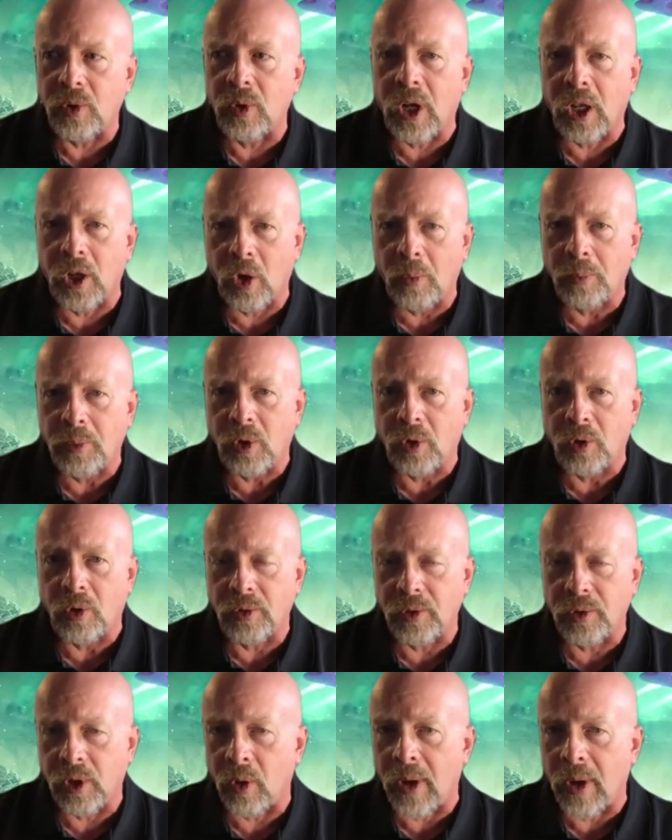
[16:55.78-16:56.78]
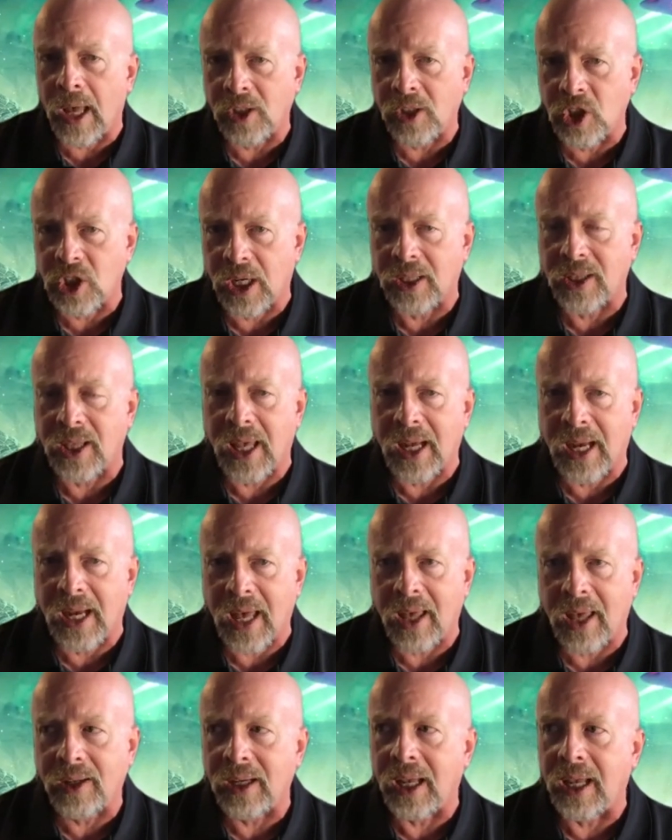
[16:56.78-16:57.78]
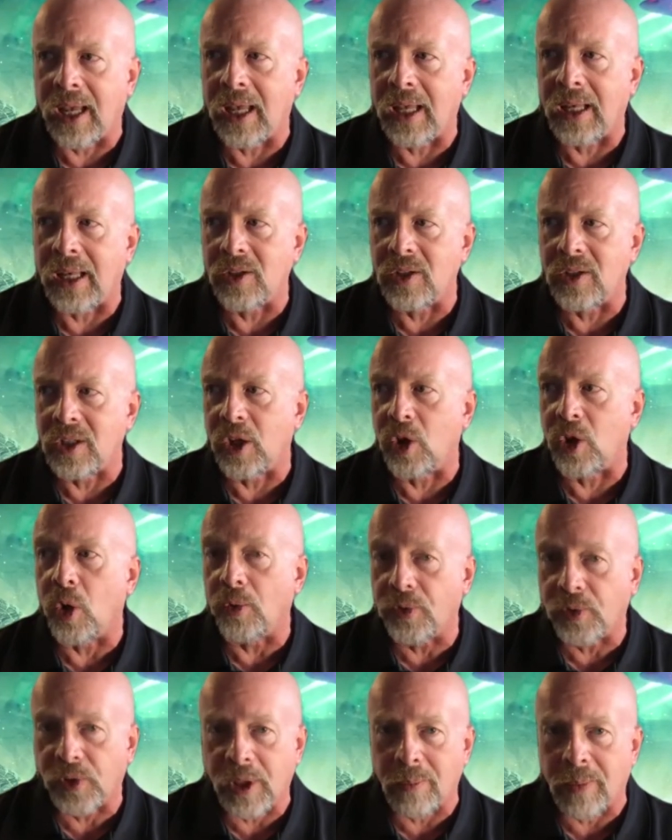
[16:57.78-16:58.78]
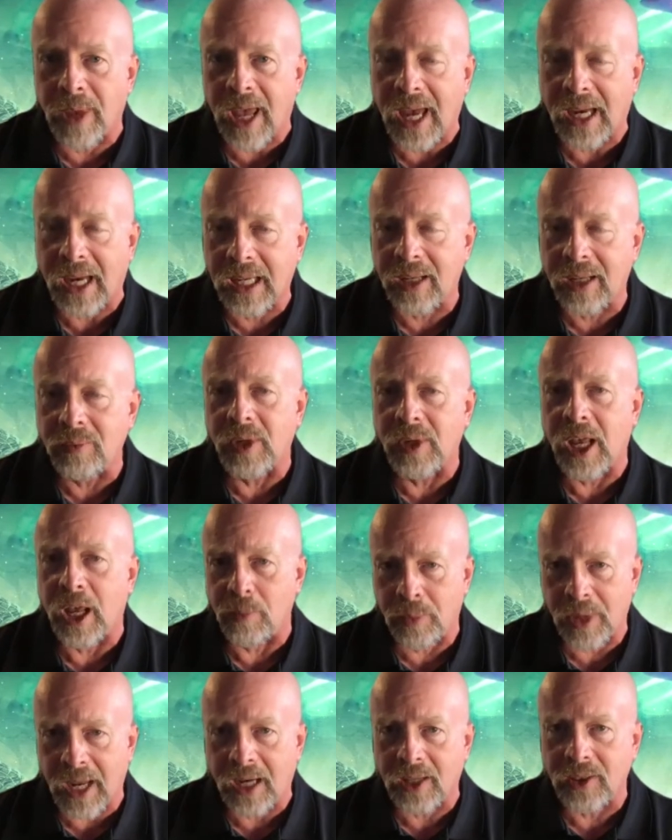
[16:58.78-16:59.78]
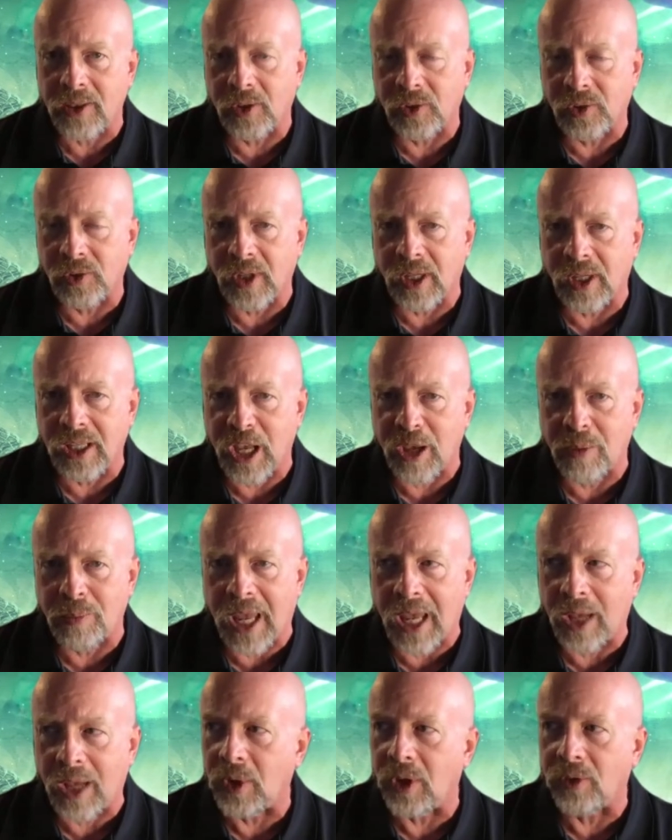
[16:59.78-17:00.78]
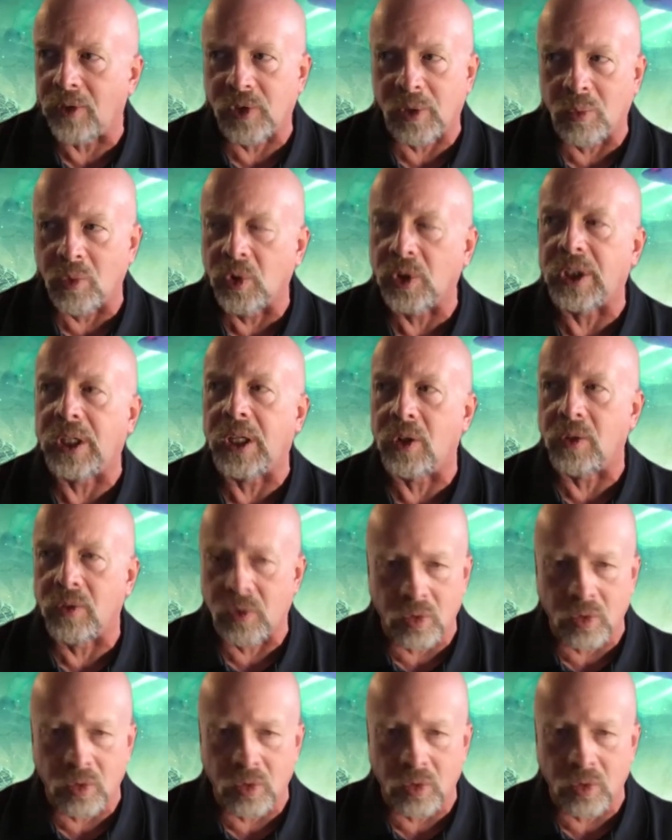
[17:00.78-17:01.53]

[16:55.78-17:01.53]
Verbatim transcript: and I hope you'll go out and check that out and hopefully back this campaign. We have some really